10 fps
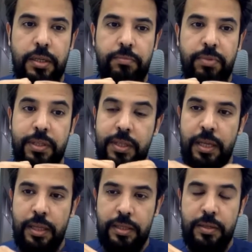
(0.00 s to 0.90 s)
but
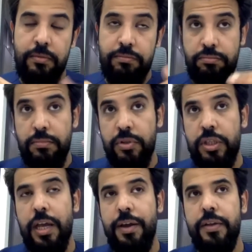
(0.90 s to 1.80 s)
it
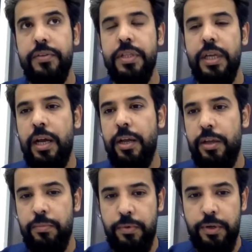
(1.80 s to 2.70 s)
carries a
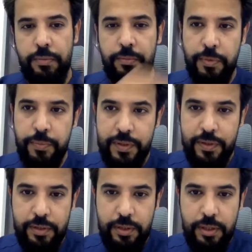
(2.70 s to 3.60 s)
higher
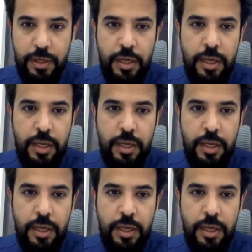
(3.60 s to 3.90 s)
morbidity,